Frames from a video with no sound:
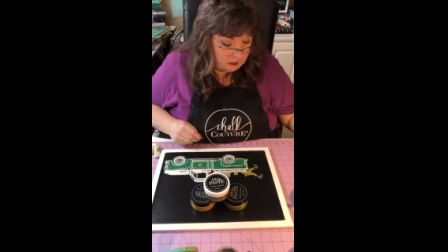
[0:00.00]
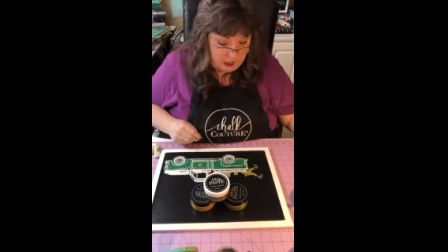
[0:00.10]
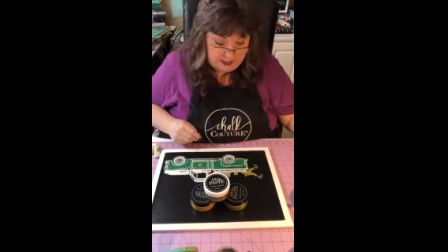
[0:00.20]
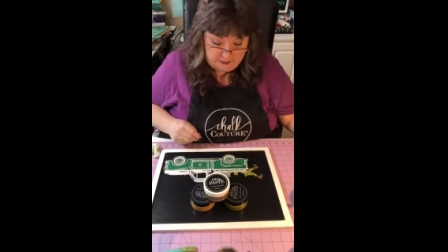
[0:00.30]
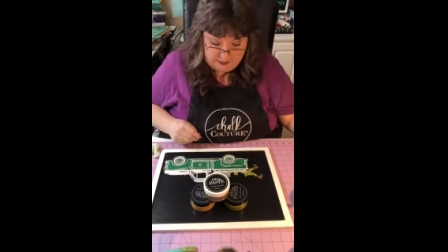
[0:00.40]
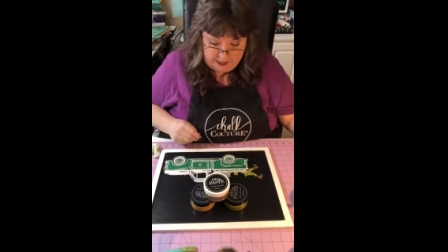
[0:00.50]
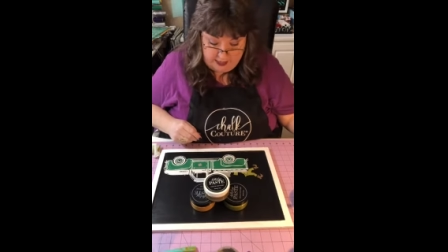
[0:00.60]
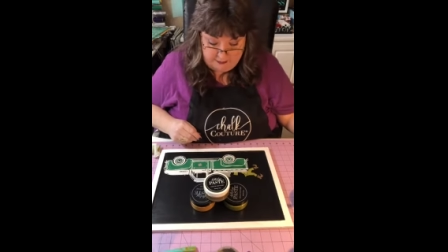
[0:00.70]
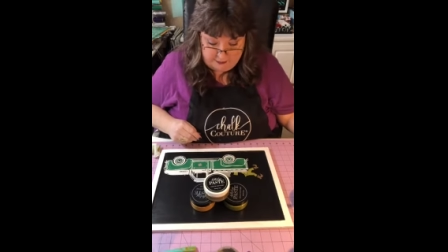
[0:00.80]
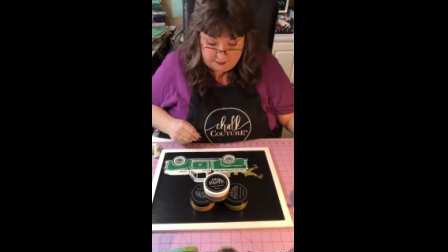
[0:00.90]
I even
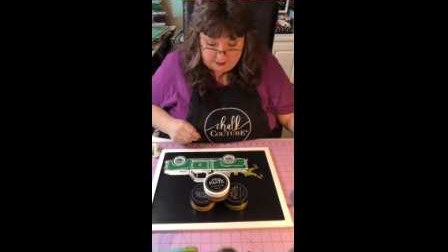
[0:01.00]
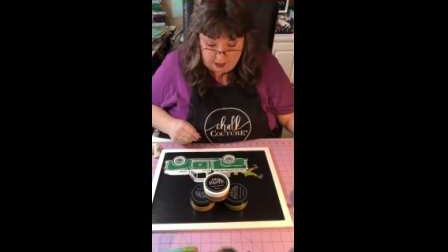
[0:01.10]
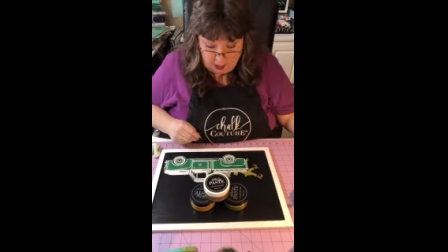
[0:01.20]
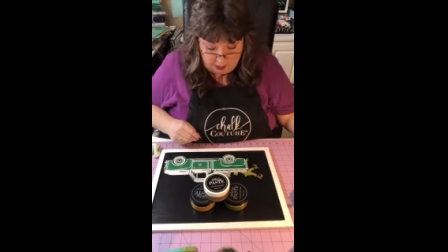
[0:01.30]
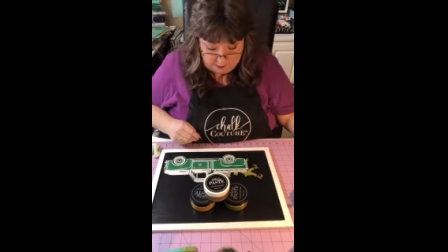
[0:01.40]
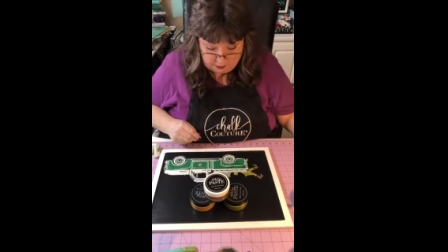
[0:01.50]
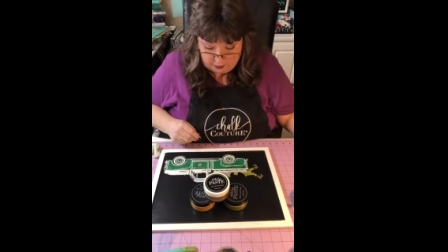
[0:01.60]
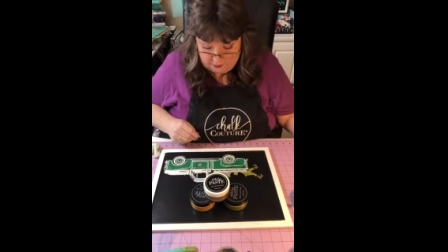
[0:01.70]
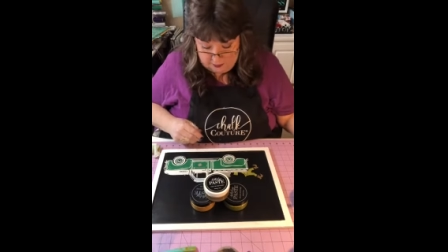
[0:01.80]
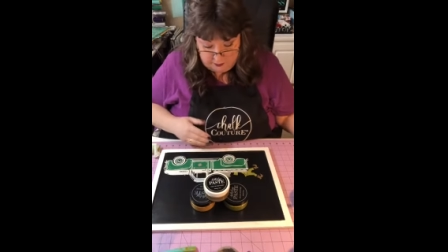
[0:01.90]
have
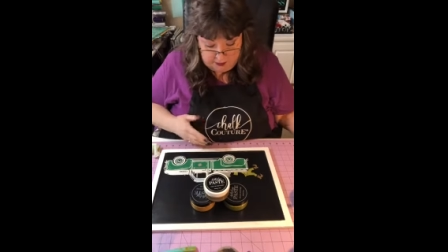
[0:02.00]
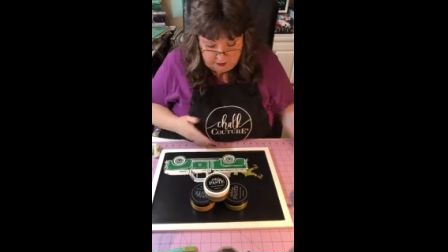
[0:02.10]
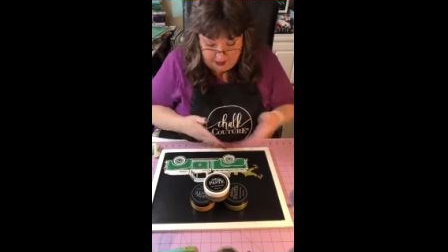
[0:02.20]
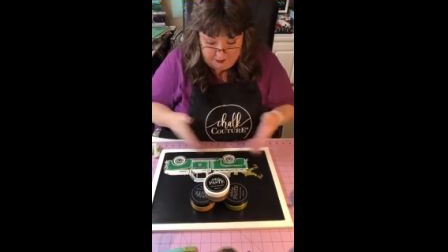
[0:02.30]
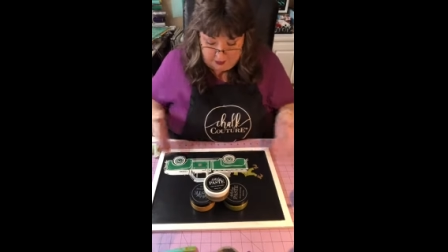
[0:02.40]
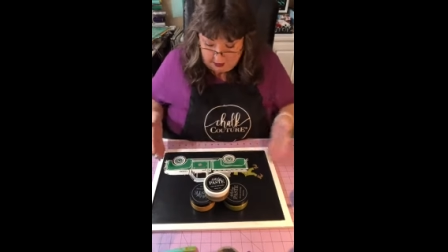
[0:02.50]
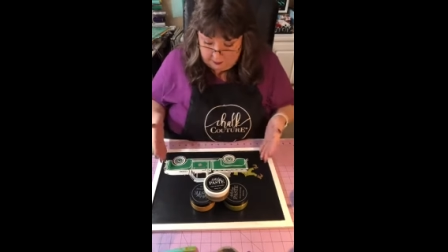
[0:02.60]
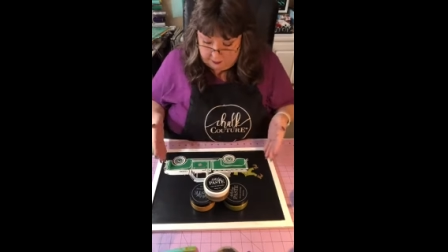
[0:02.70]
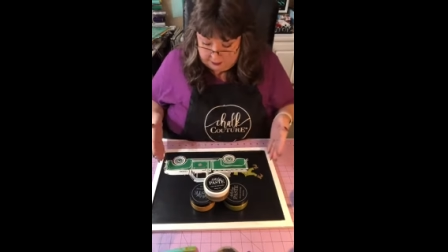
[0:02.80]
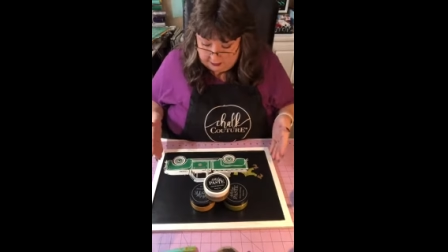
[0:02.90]
copper, but we don't have
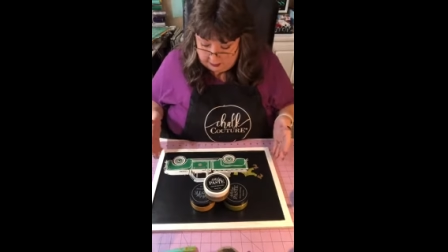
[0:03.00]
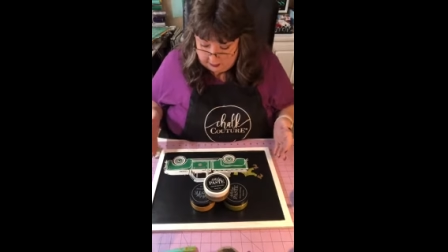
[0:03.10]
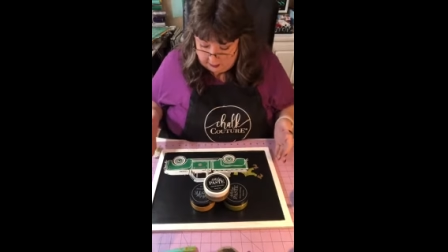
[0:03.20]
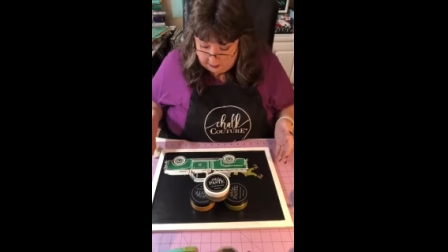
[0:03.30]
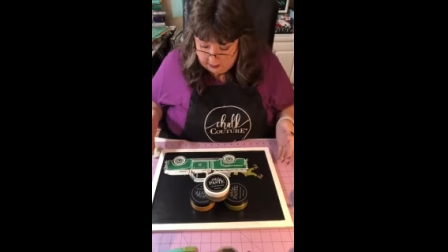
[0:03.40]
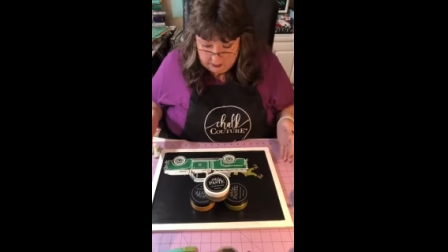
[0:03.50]
copper here.